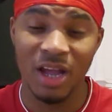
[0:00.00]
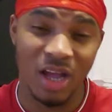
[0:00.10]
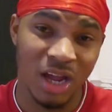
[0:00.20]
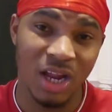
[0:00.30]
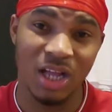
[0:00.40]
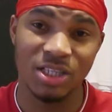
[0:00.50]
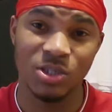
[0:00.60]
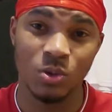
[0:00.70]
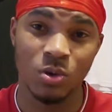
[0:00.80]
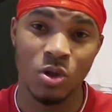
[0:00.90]
and
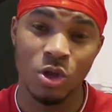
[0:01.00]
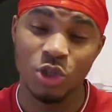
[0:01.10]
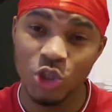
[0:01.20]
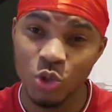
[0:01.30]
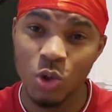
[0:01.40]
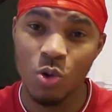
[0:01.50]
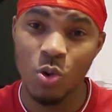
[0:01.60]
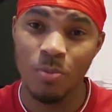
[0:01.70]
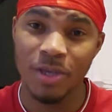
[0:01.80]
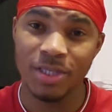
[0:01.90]
also Joe
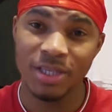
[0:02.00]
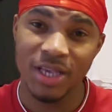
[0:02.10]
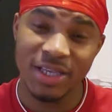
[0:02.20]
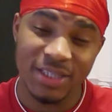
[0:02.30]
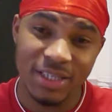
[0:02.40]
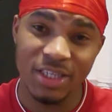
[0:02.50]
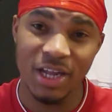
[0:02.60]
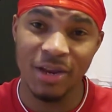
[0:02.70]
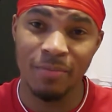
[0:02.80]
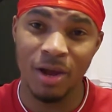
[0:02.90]
Gomez sit
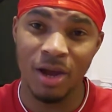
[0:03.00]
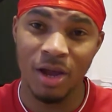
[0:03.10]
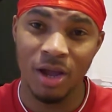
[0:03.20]
at the back.